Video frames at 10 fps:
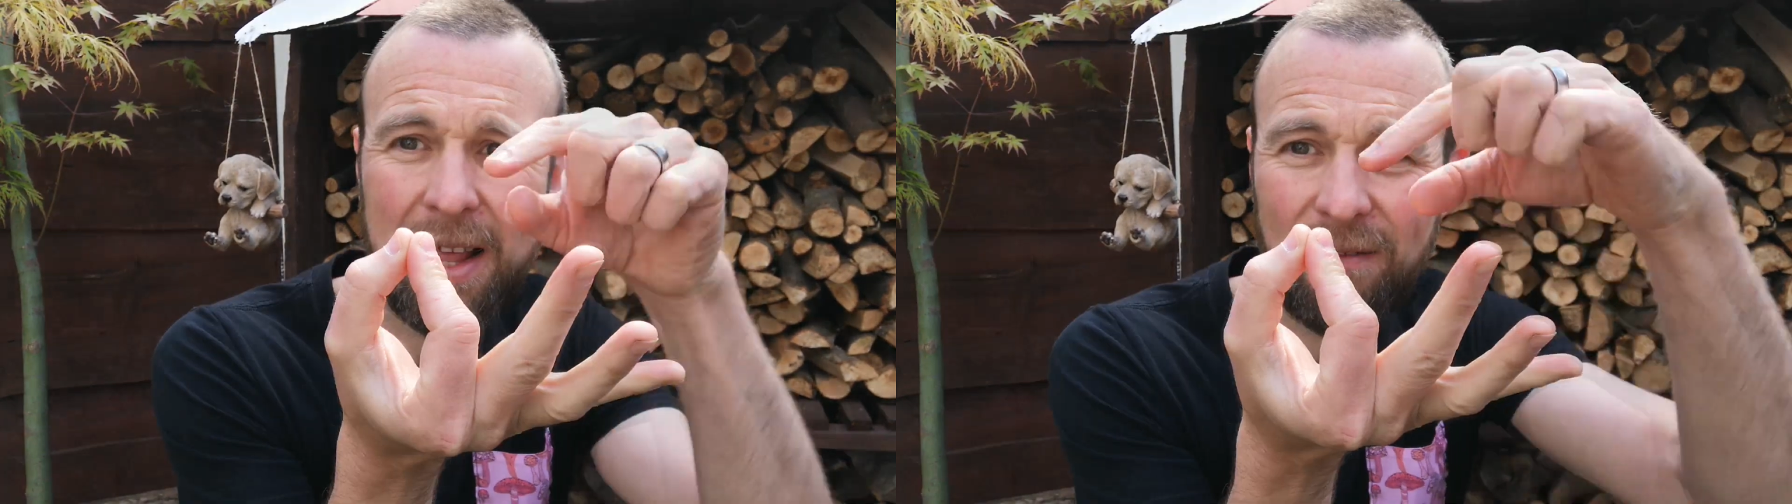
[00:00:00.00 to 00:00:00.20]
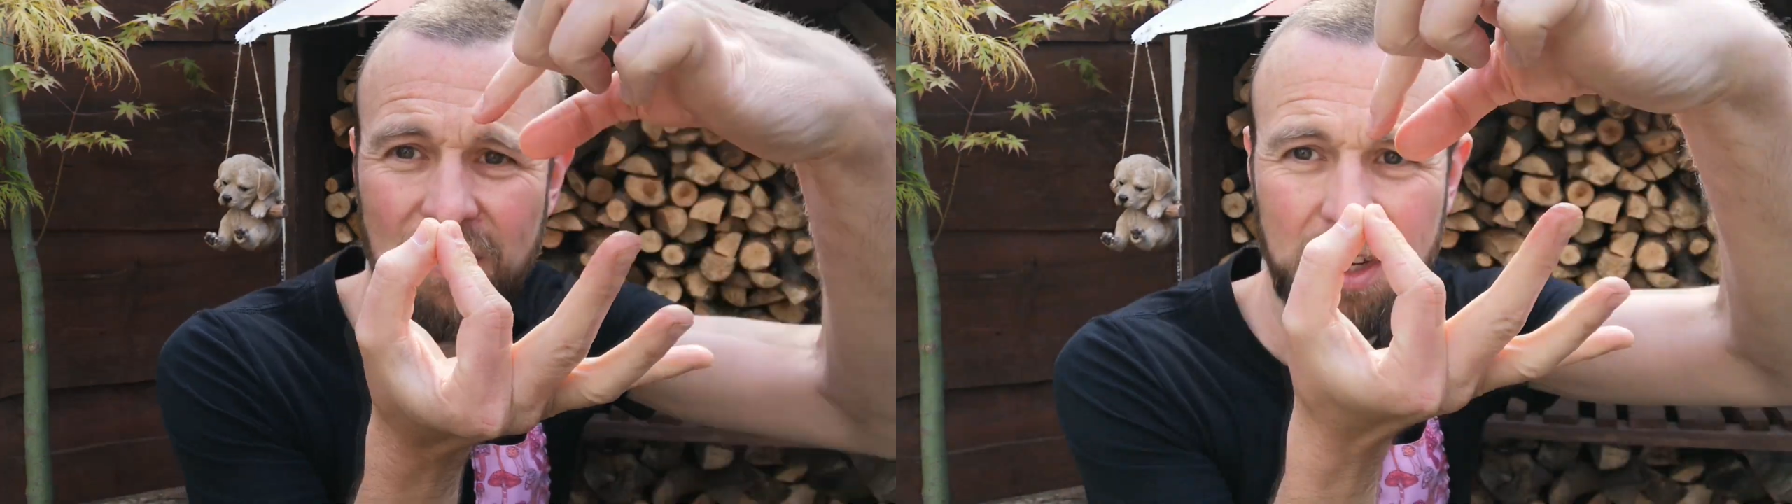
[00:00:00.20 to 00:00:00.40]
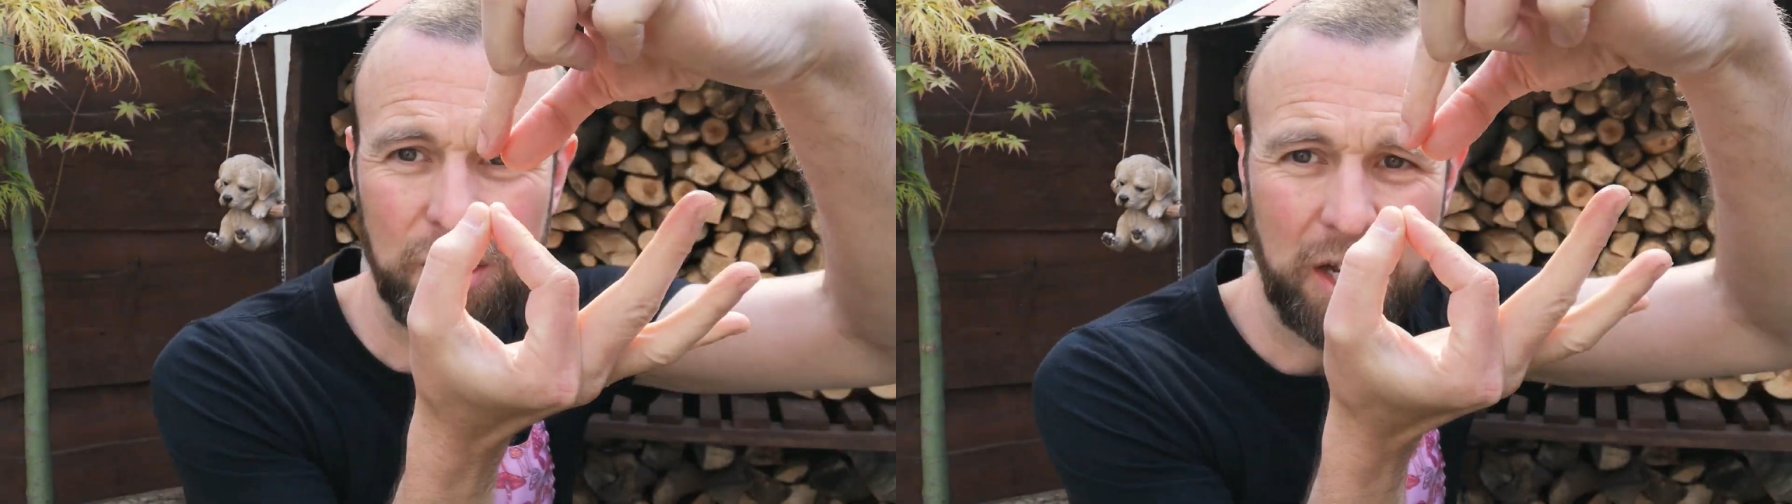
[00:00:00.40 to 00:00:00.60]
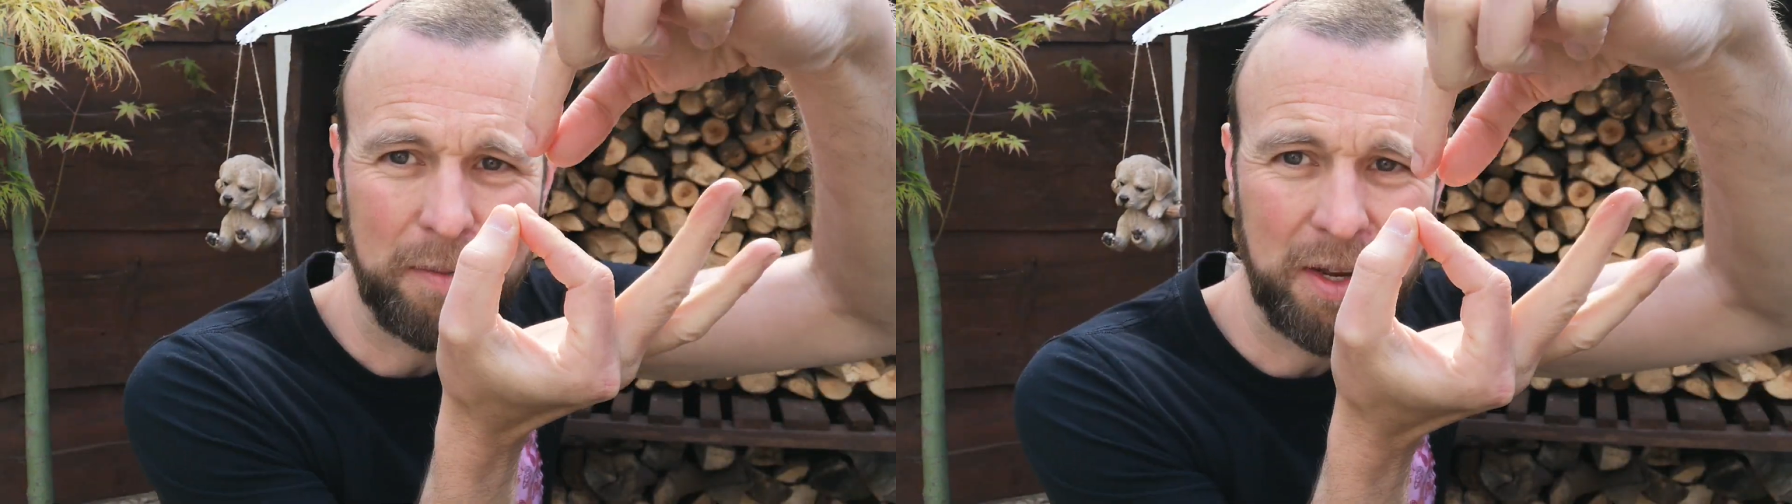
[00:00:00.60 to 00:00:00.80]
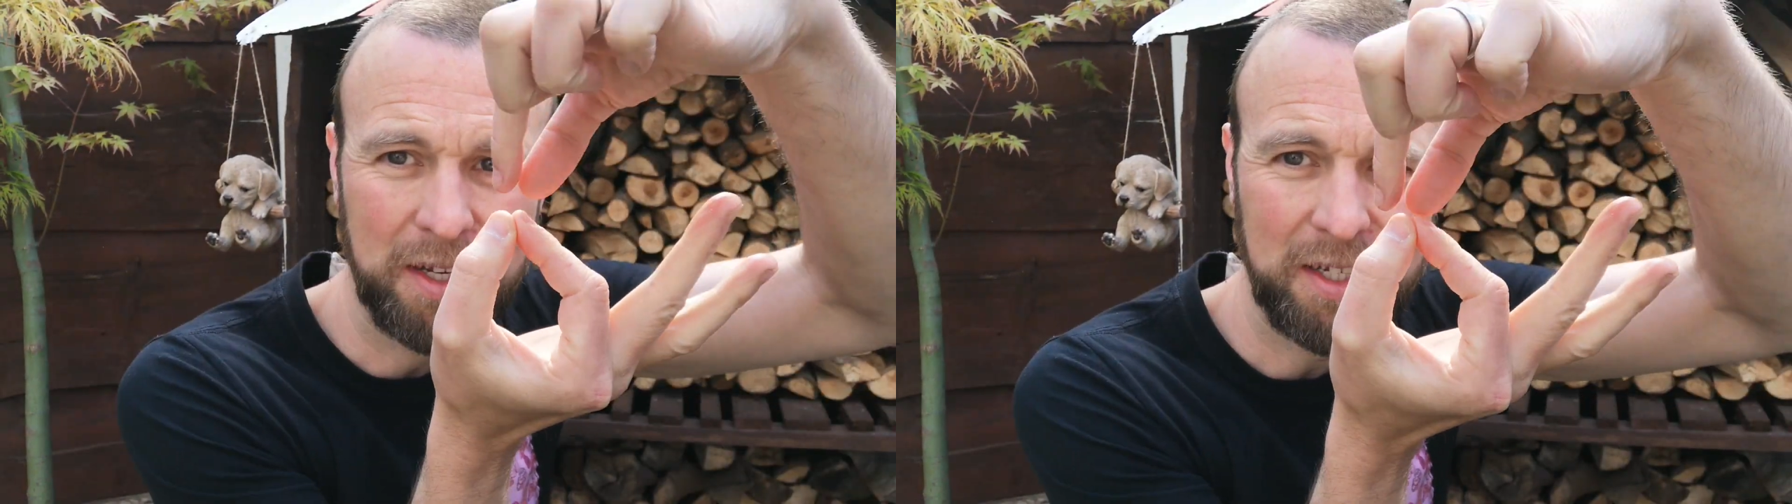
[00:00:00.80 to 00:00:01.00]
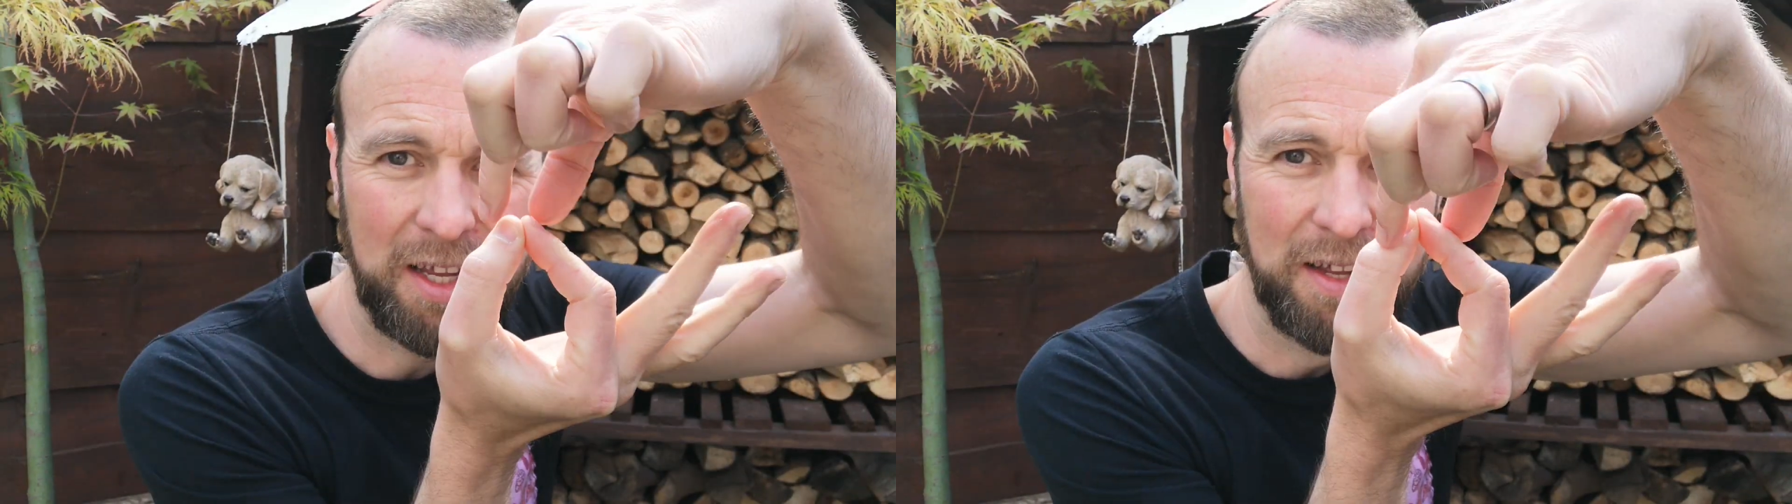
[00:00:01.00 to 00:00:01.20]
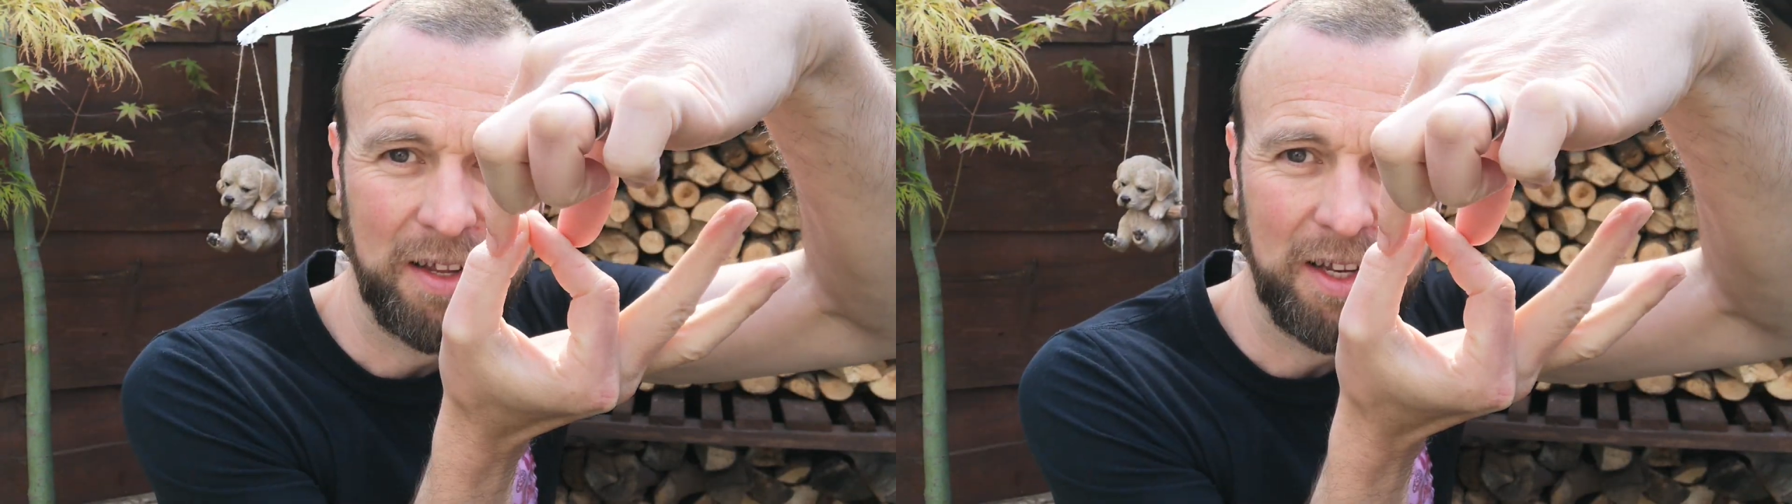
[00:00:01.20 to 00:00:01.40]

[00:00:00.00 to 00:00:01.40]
that V shape. Can you see?